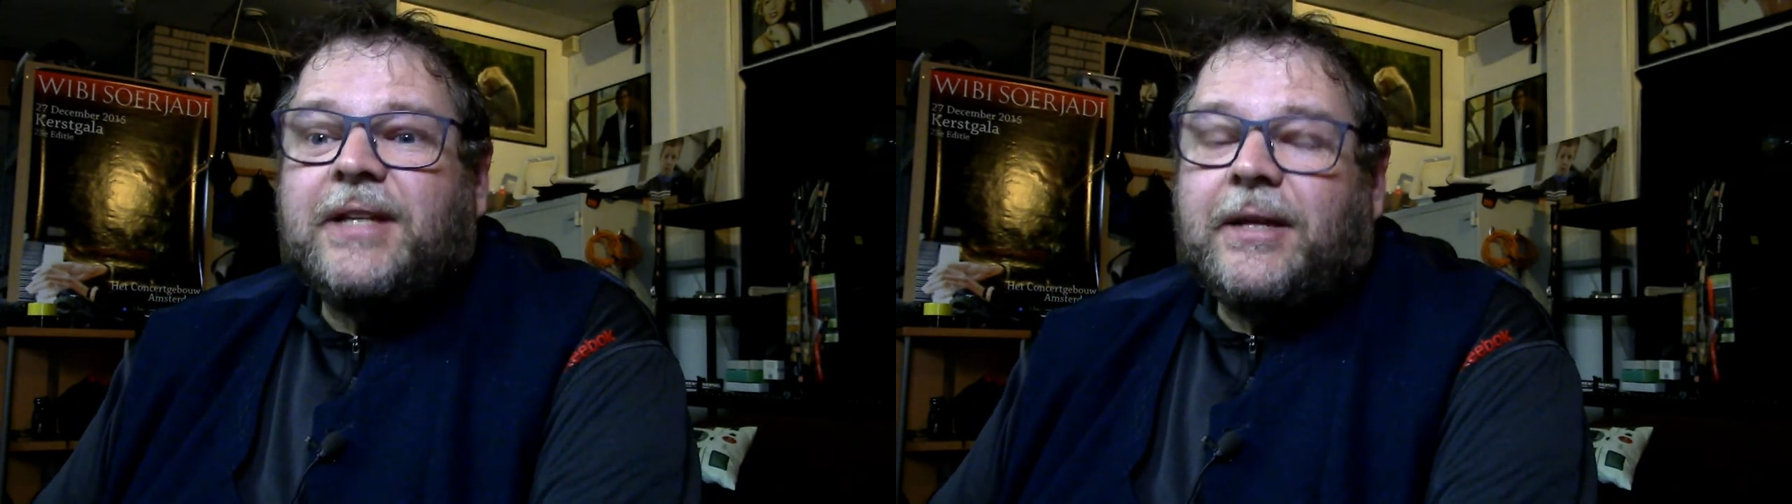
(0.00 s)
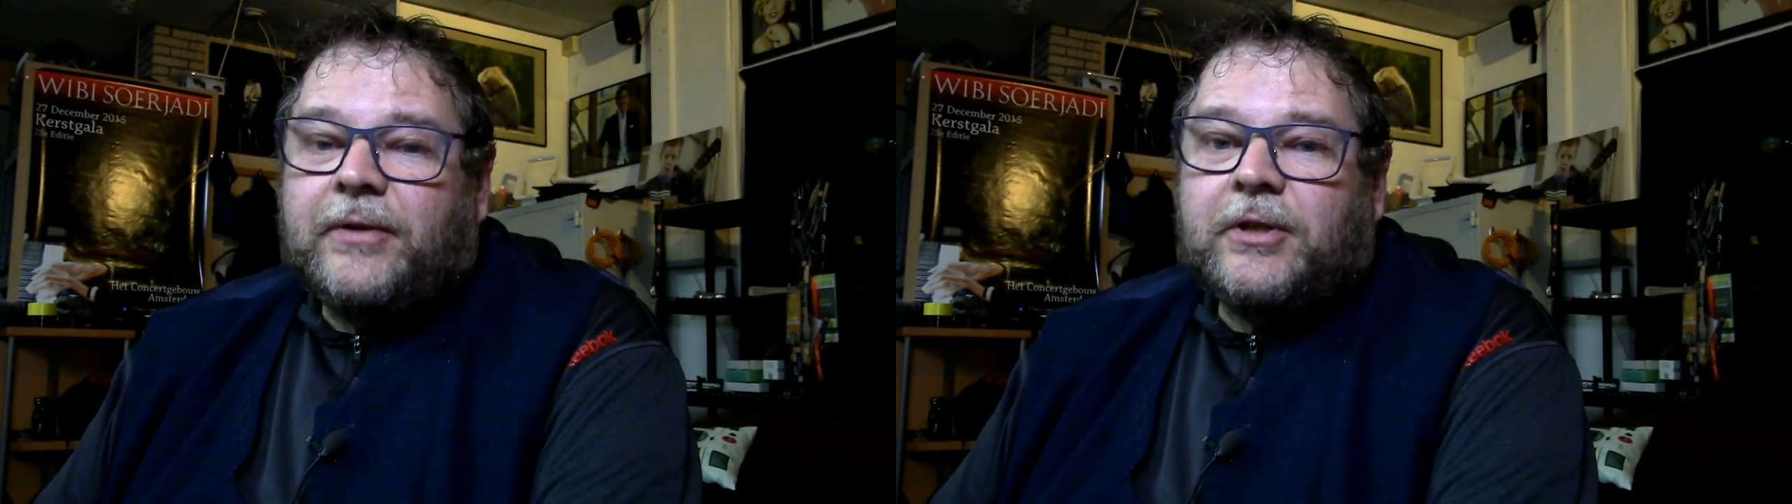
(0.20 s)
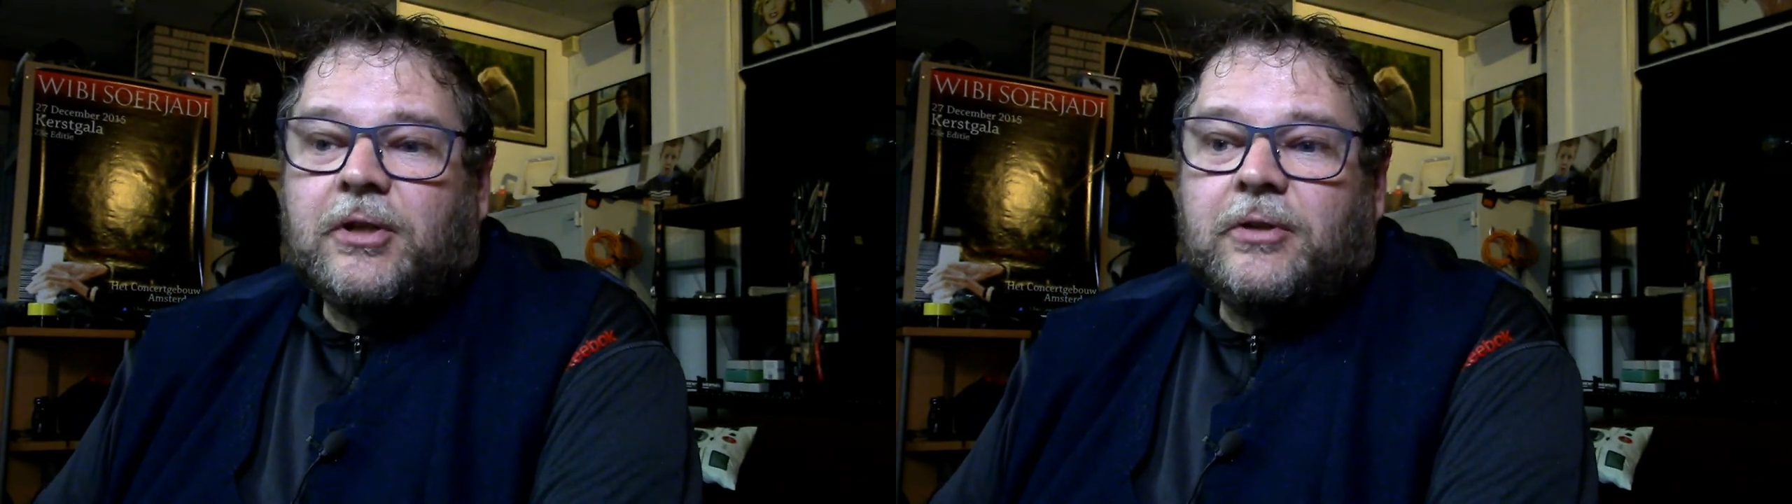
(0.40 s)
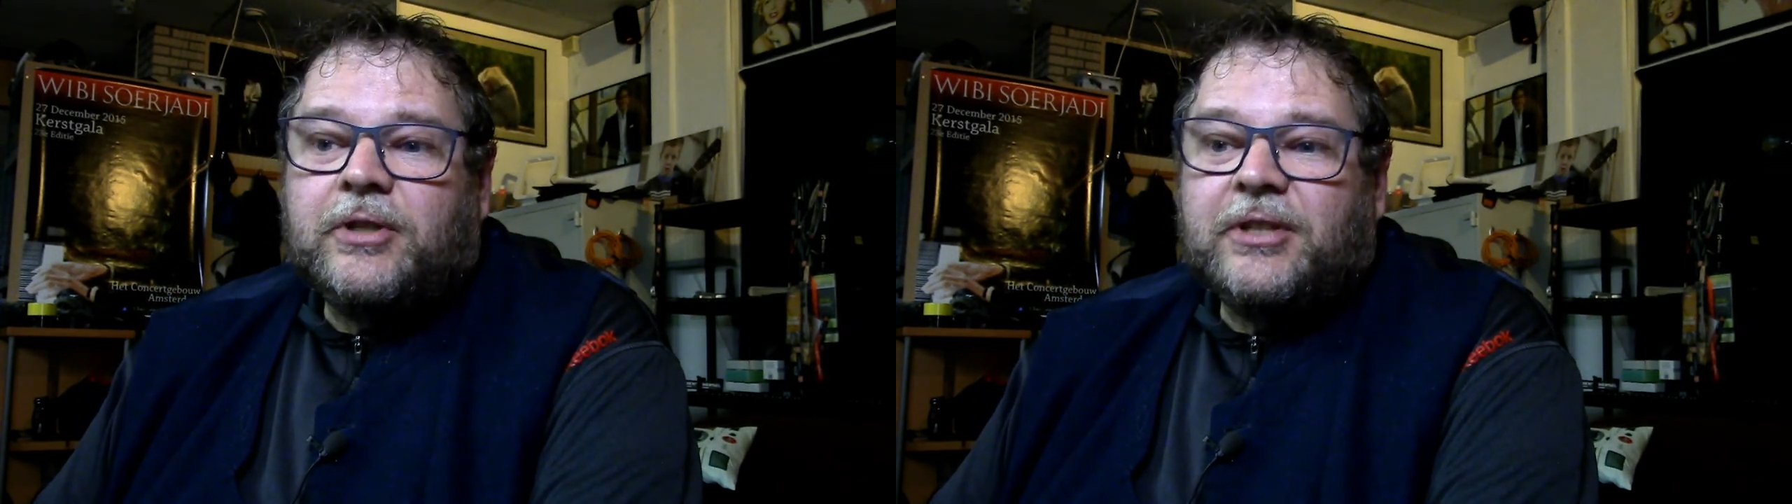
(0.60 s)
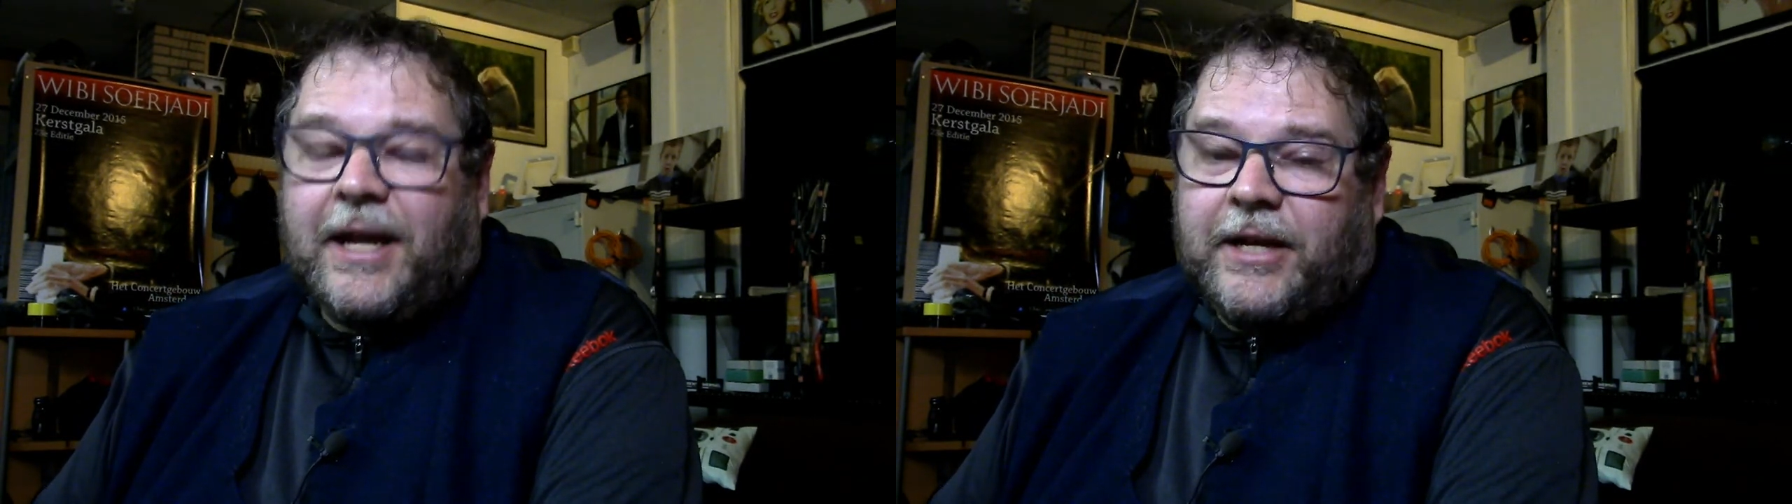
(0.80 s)
tethering
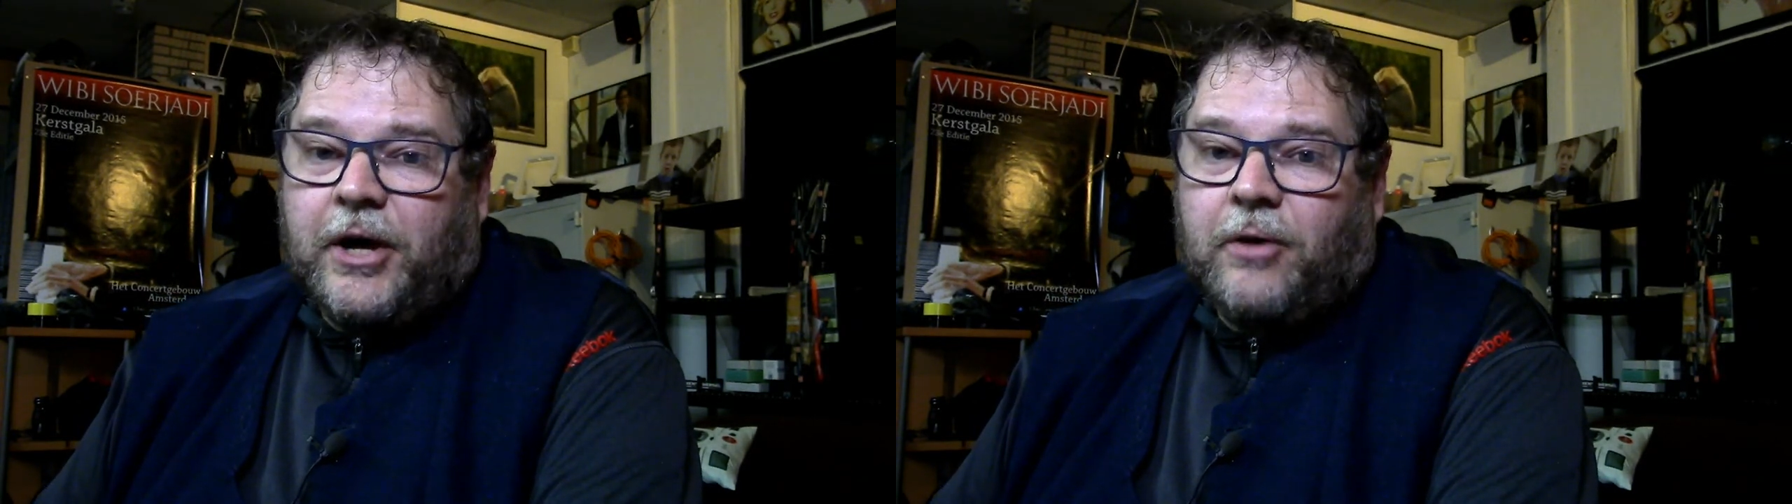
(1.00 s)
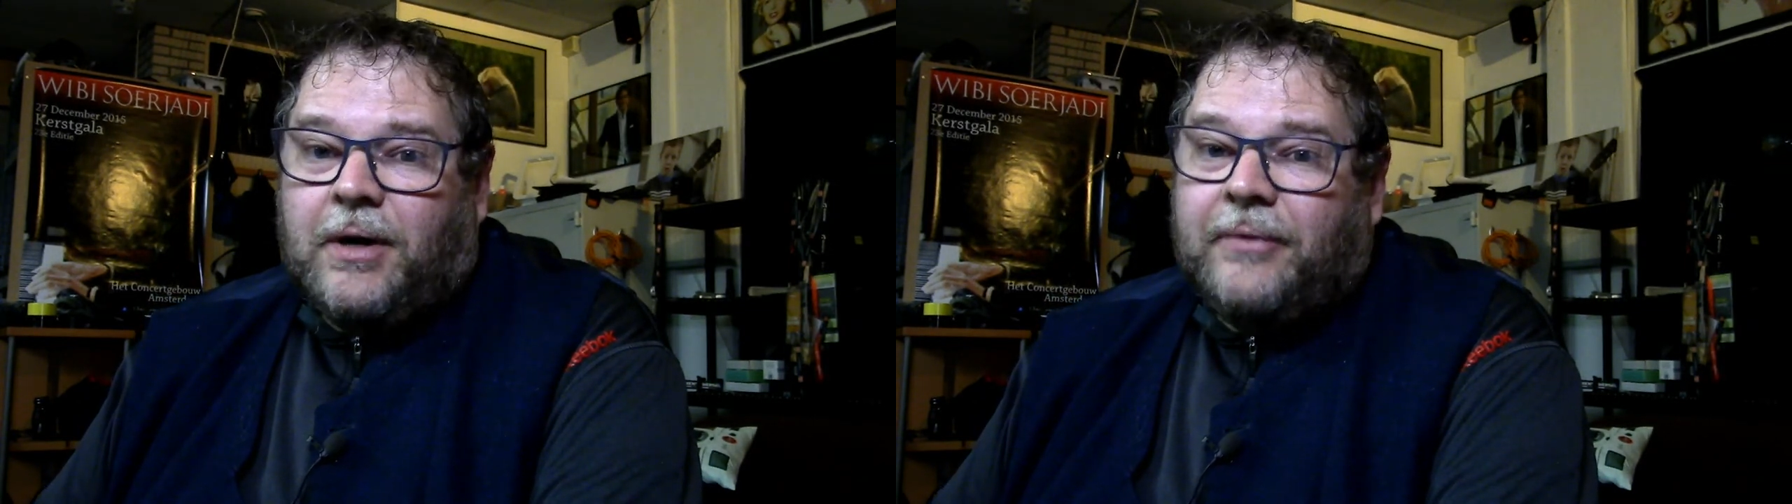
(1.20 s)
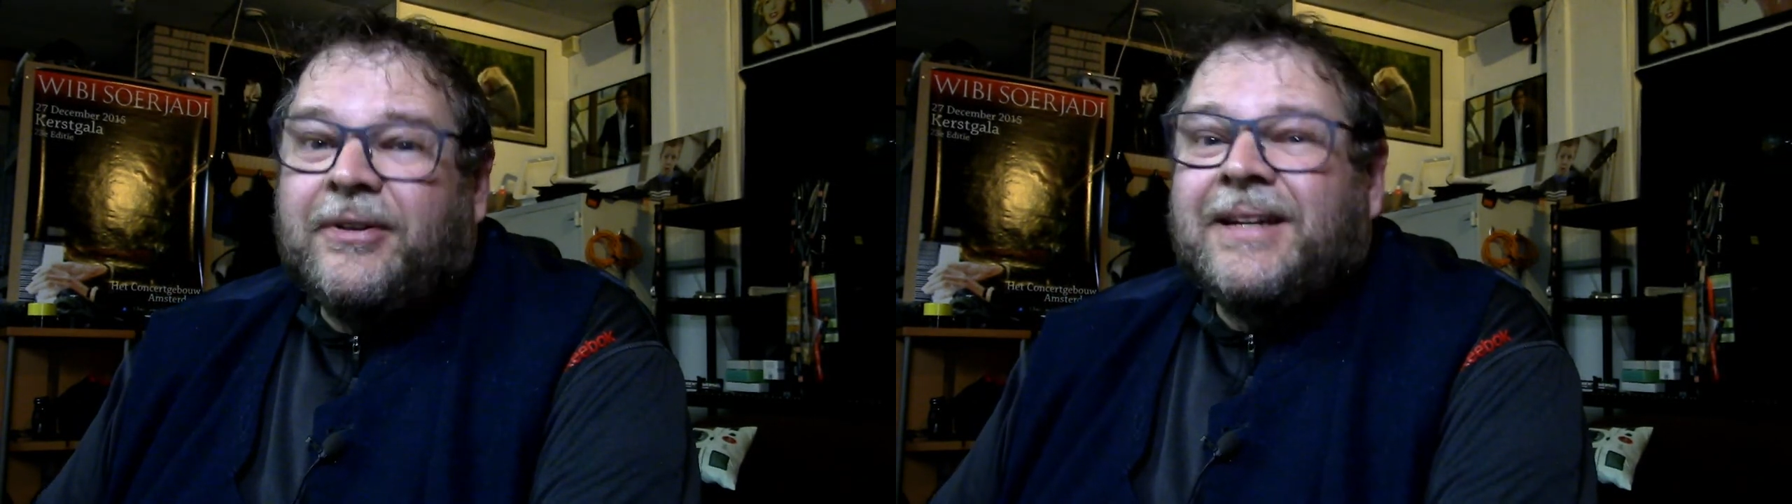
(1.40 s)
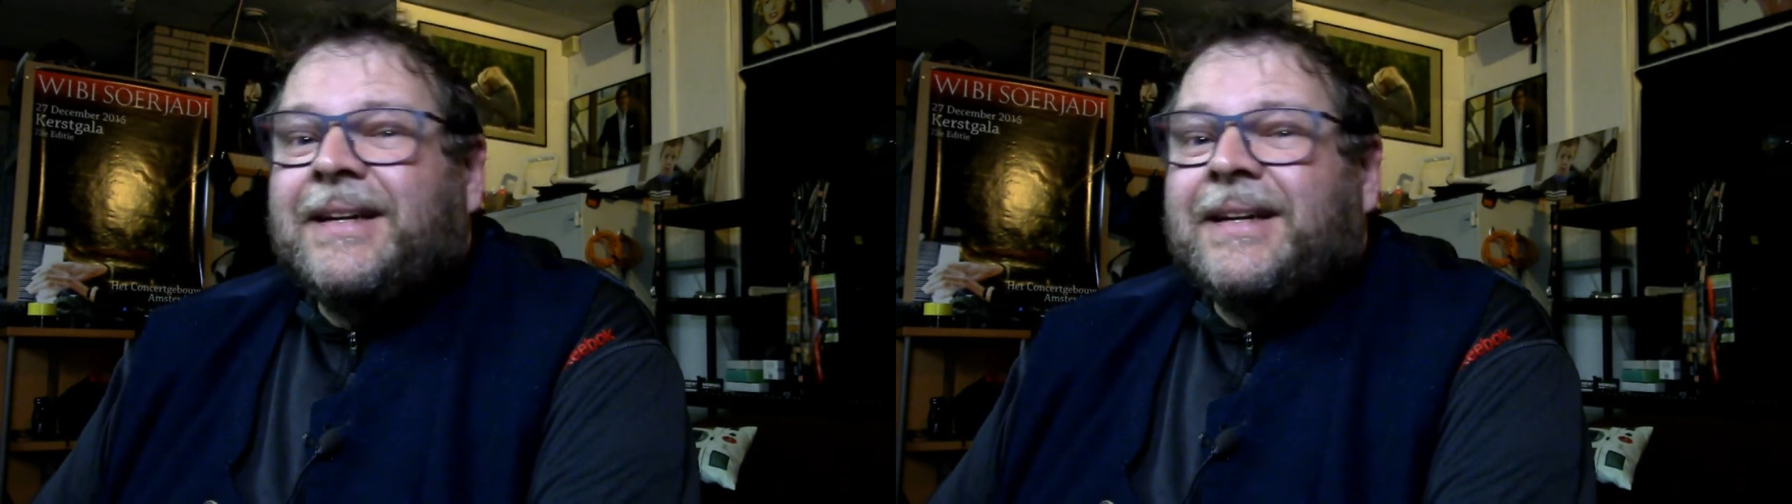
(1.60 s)
solutions I know of,